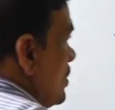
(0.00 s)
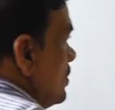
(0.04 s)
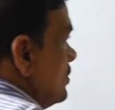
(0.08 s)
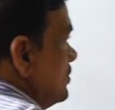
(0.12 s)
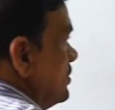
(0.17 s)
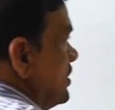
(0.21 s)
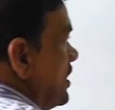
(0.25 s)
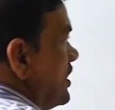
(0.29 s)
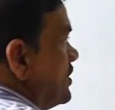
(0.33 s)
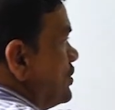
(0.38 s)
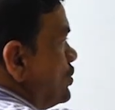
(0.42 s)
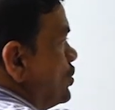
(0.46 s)

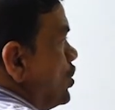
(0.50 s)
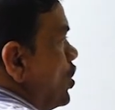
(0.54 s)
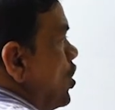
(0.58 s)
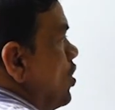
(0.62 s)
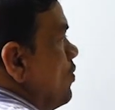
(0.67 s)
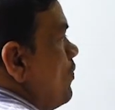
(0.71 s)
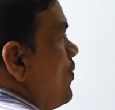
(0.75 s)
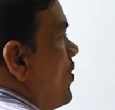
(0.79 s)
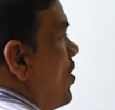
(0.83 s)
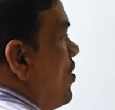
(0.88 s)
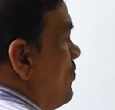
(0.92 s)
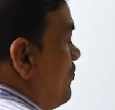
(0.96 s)
The
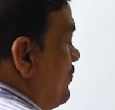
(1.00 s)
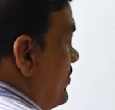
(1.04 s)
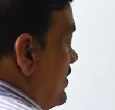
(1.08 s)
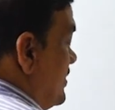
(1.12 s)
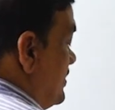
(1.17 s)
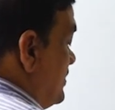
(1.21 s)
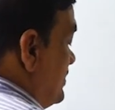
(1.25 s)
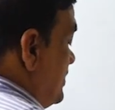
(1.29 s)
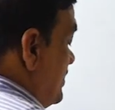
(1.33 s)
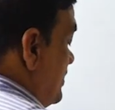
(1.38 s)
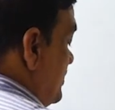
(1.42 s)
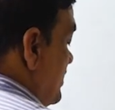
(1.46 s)
slope of
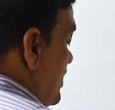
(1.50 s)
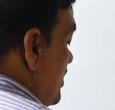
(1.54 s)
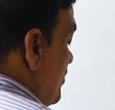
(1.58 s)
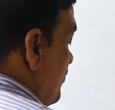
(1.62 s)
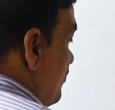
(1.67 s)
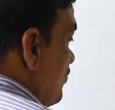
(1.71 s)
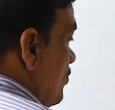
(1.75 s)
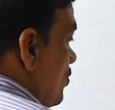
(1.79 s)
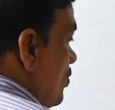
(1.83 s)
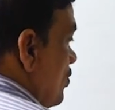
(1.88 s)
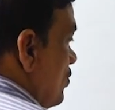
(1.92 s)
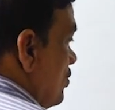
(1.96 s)
AC.
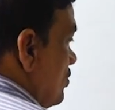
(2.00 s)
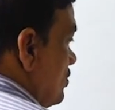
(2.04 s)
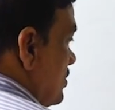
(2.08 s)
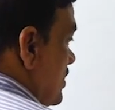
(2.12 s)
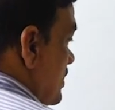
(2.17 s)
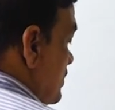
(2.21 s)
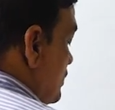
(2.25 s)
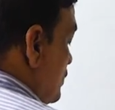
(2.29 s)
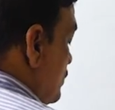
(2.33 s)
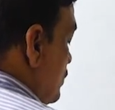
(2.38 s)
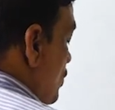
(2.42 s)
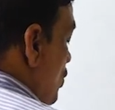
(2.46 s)
Therefore, the
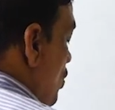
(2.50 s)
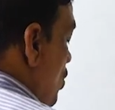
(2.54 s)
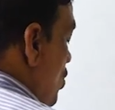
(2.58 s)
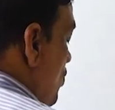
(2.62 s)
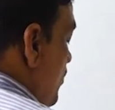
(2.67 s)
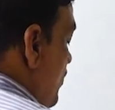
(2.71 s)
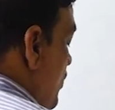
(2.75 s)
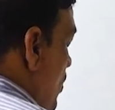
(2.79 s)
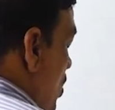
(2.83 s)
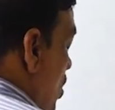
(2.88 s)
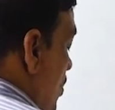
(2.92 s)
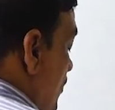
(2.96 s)

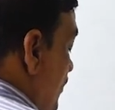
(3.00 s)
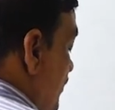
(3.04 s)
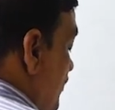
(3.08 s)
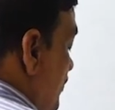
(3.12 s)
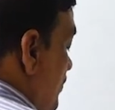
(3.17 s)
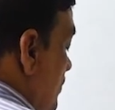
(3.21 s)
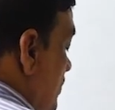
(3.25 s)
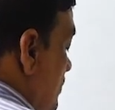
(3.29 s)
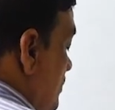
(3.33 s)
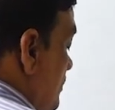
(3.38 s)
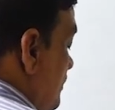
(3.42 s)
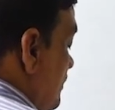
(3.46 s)
slope of
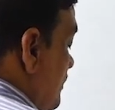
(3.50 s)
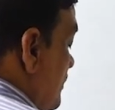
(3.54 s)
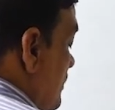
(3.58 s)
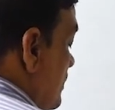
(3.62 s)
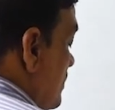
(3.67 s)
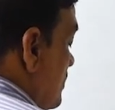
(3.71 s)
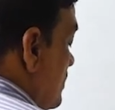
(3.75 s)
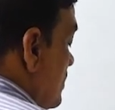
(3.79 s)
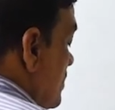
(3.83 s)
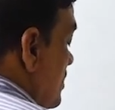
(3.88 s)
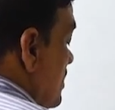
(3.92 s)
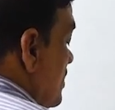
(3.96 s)

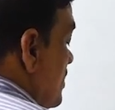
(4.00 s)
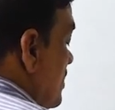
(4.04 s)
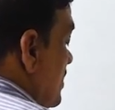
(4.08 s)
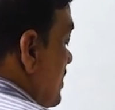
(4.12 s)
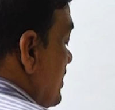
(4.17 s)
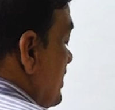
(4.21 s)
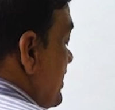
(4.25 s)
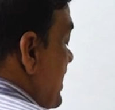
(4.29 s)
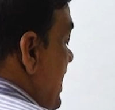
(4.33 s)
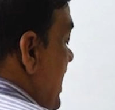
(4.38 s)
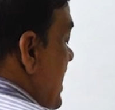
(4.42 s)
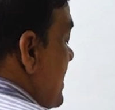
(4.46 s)

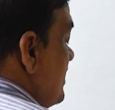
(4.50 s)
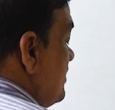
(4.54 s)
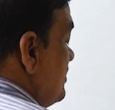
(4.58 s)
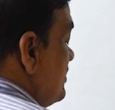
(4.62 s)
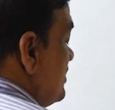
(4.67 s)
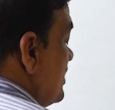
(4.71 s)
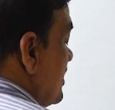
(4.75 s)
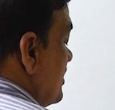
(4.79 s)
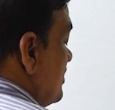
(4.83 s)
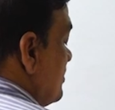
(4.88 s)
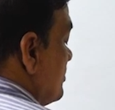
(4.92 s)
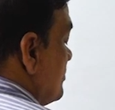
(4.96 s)

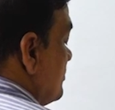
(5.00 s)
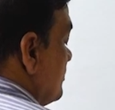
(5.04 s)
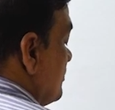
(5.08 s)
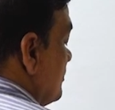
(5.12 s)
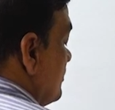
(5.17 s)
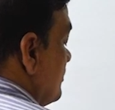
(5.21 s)
tangent